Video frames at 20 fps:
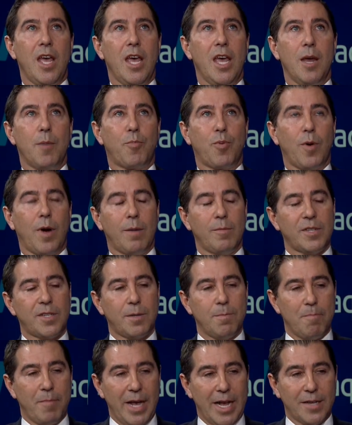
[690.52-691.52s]
it promised
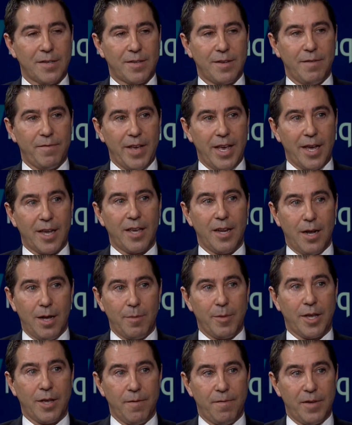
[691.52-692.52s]
massive
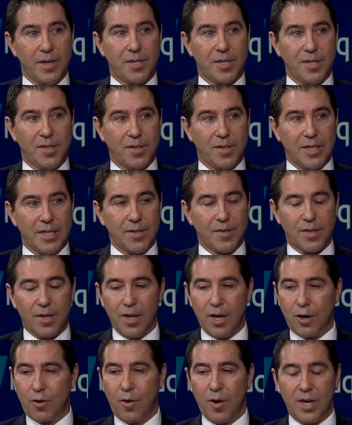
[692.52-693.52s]
economic efficiencies
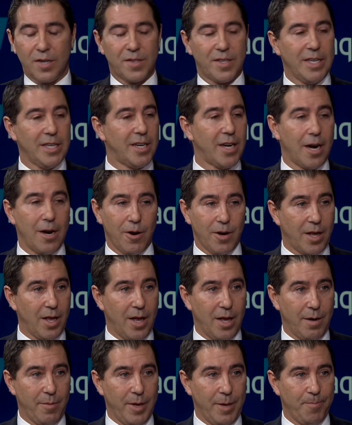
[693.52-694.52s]
across the entire
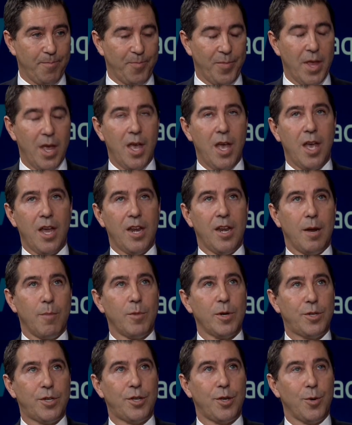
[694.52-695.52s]
economy.
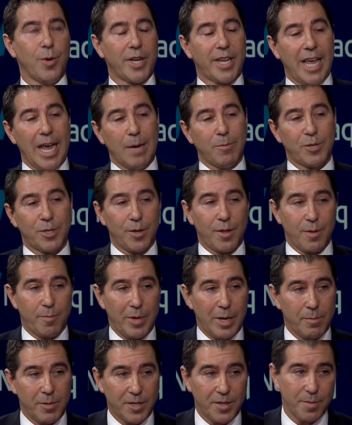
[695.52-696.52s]
Number two, it captured the
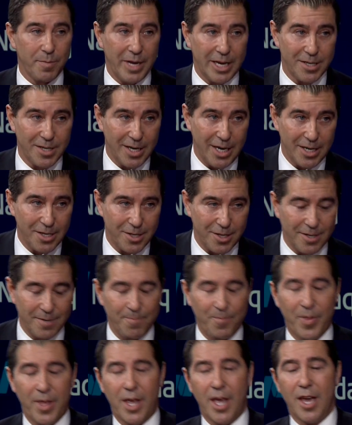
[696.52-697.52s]
public's imagination.
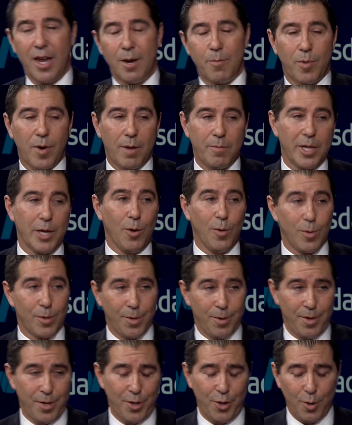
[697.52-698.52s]
And I'm probably
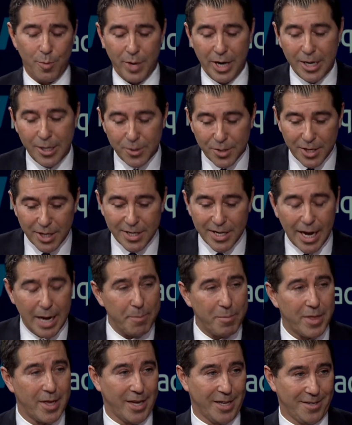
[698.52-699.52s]
older than you, but I used to
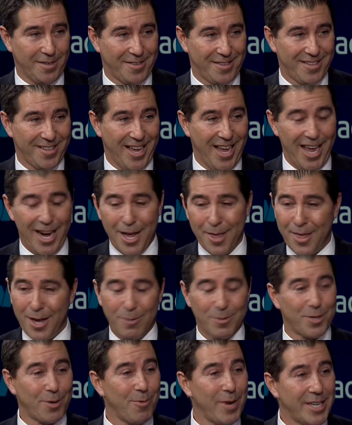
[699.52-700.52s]
type things. And I thought it
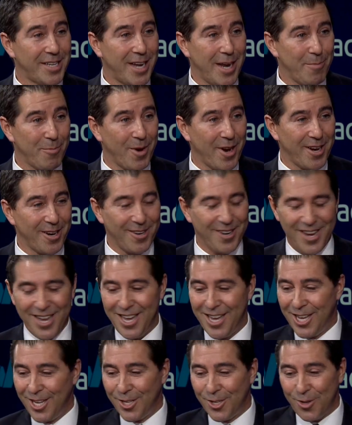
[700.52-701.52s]
was a great typewriter.
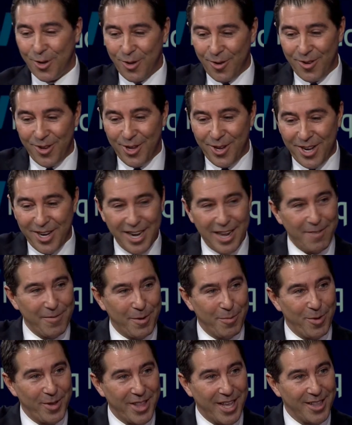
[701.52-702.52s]
So you didn't have to
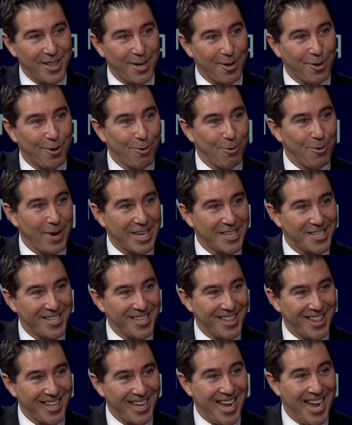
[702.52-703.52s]
put that little
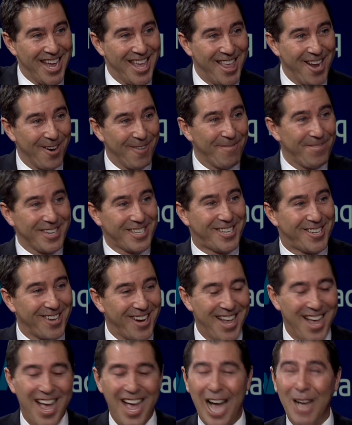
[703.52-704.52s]
correction thing in there in fiction.
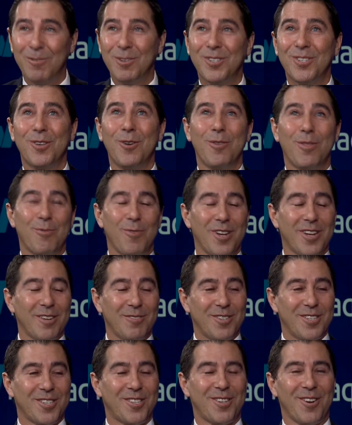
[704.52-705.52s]
I was so thrilled. I
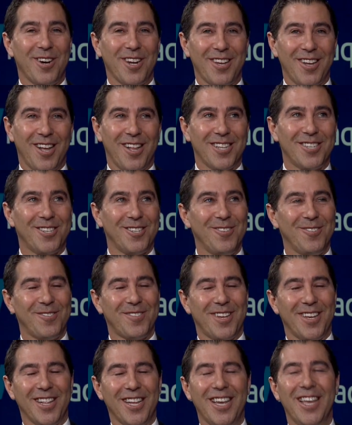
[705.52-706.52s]
was just starting college at
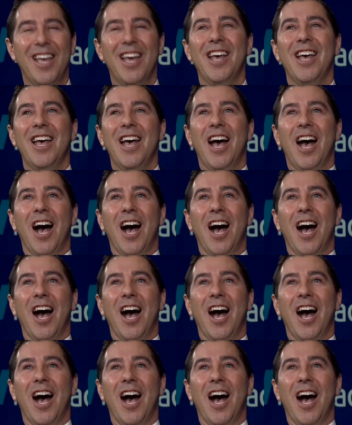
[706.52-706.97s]
UCLA.